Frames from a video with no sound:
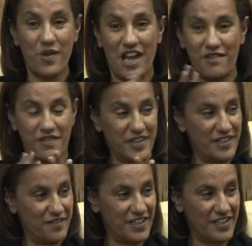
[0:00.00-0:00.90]
we have 3
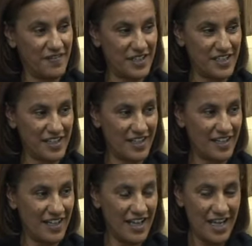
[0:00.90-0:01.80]
different divisions.